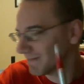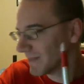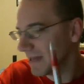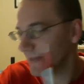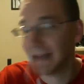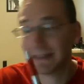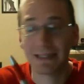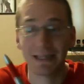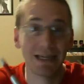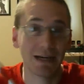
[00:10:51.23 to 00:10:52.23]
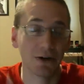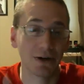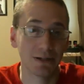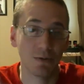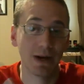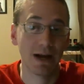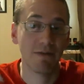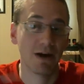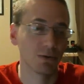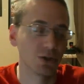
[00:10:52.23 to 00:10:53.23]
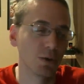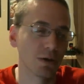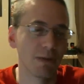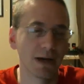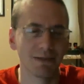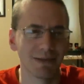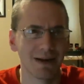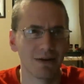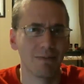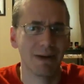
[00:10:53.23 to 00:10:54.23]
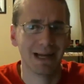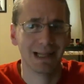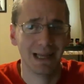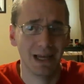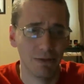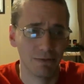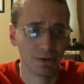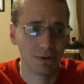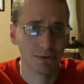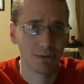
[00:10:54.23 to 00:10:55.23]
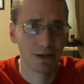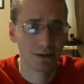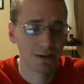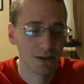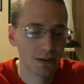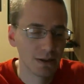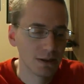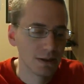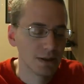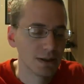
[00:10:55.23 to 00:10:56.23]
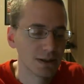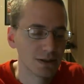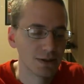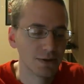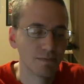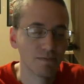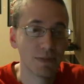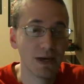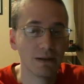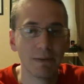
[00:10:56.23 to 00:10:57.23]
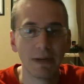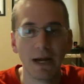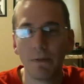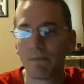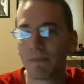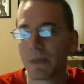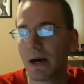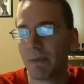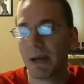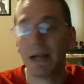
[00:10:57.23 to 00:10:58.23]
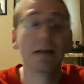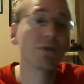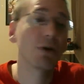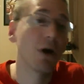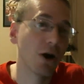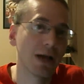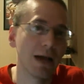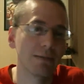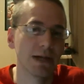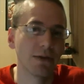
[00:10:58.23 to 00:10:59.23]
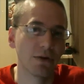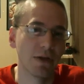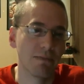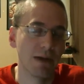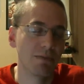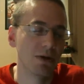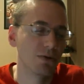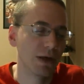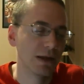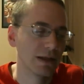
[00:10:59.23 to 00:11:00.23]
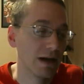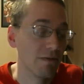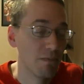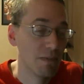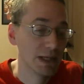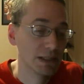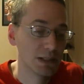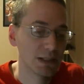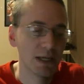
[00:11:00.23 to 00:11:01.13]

that's the kicker, because the one I found was 200 bucks. I'm like, I gotta go buy a lathe for 200 bucks. So yeah, let me know. And if there are games out there that maybe you think that I've missed